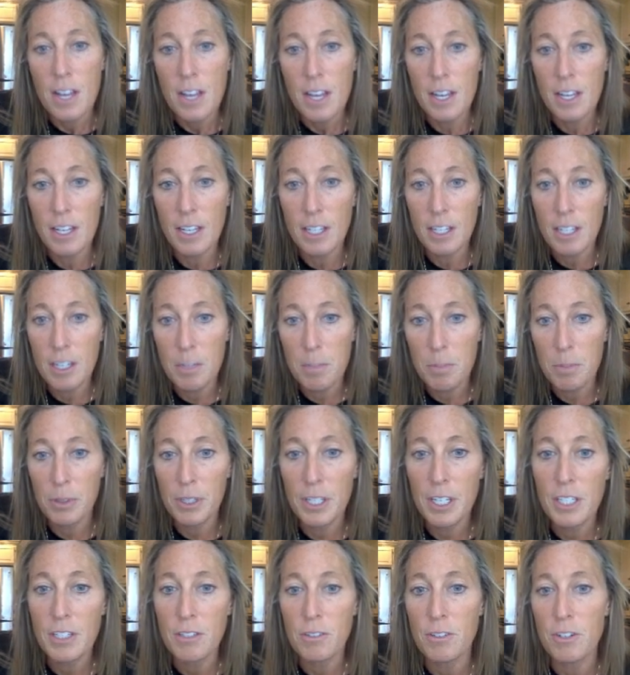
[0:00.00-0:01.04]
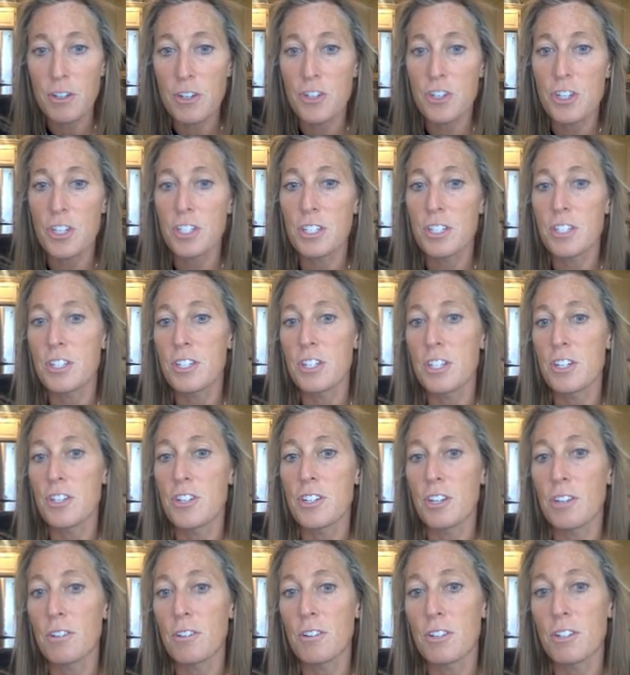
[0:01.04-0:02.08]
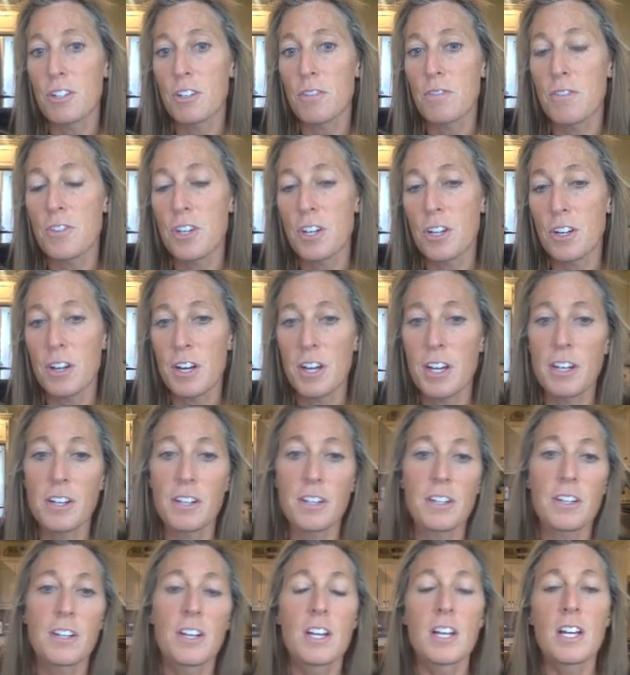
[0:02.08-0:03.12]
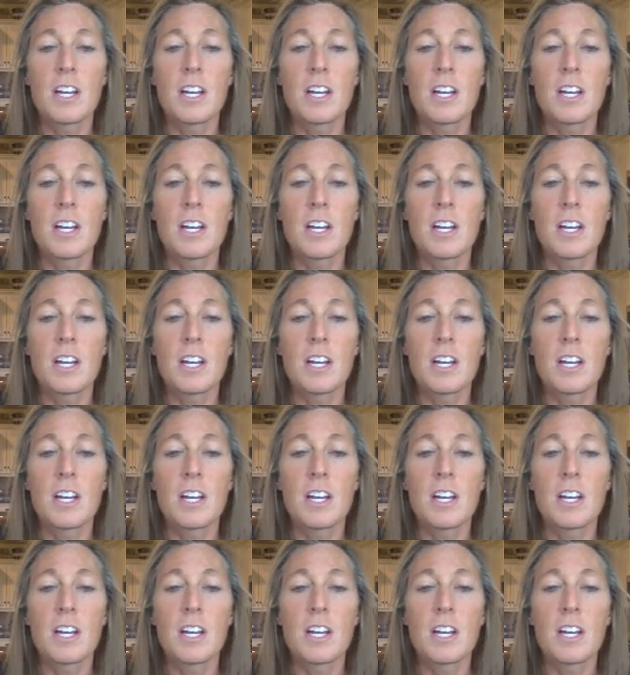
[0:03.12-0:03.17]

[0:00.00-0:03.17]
and a complete or a degenerative tear here.